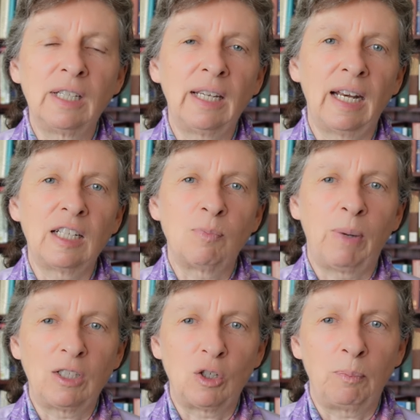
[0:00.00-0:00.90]
and get its
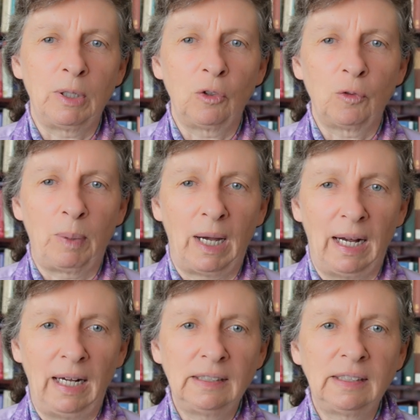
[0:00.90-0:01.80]
budget bills
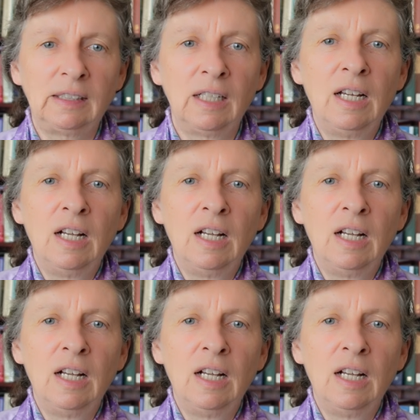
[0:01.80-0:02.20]
passed